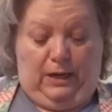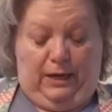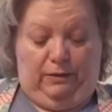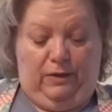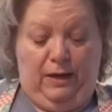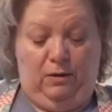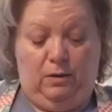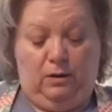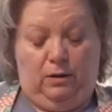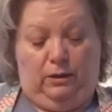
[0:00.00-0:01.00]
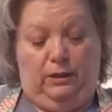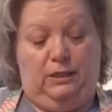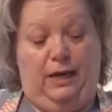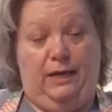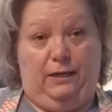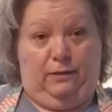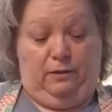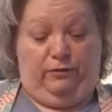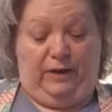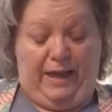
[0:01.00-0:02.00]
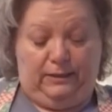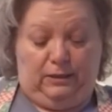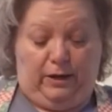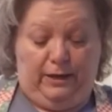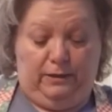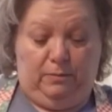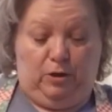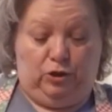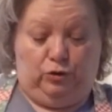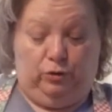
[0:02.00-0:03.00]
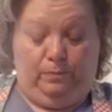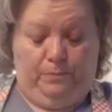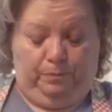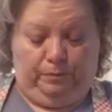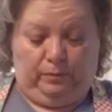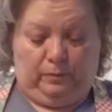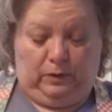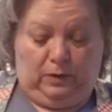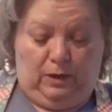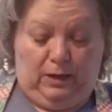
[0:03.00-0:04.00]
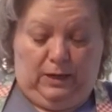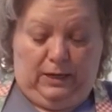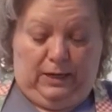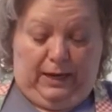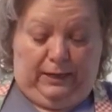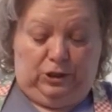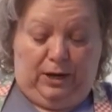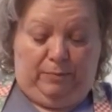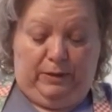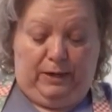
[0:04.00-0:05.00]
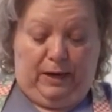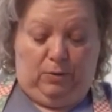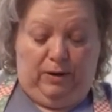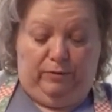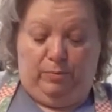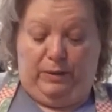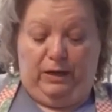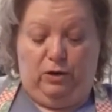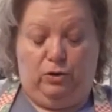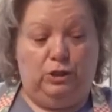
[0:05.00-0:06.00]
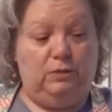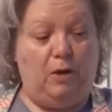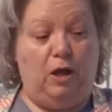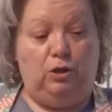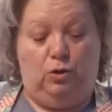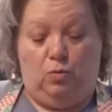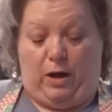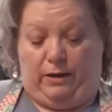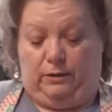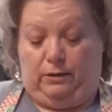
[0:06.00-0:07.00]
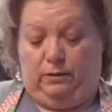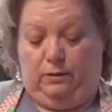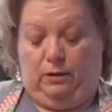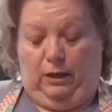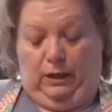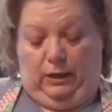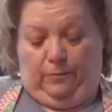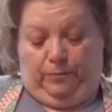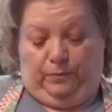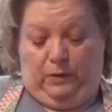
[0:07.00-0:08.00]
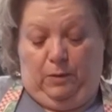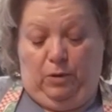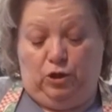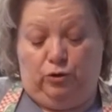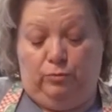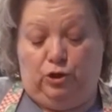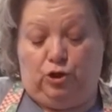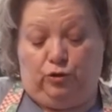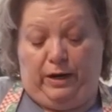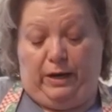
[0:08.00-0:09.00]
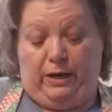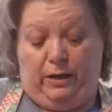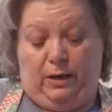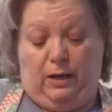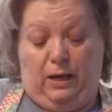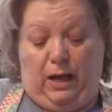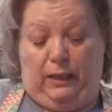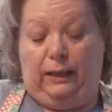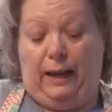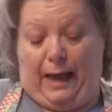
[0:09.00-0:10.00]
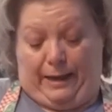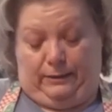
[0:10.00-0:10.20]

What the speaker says: and then you take the flat side of the mushroom and chop it however big or small you want. Now mushrooms shrink a lot.